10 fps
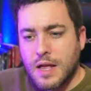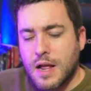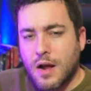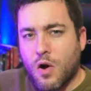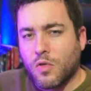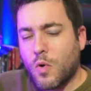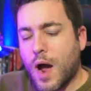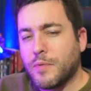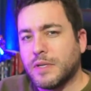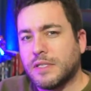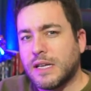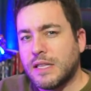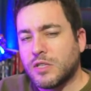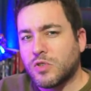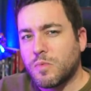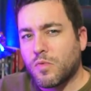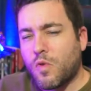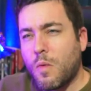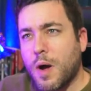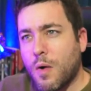Although I would say the Super
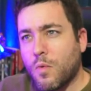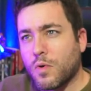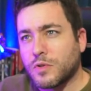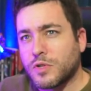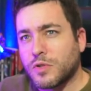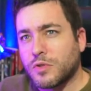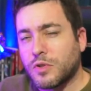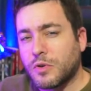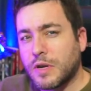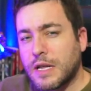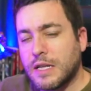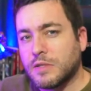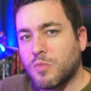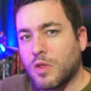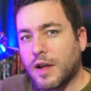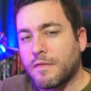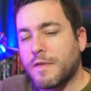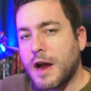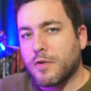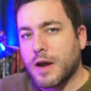Robot Wars 30 is more like
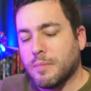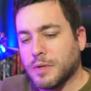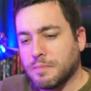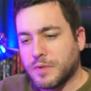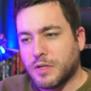Fire Emblem.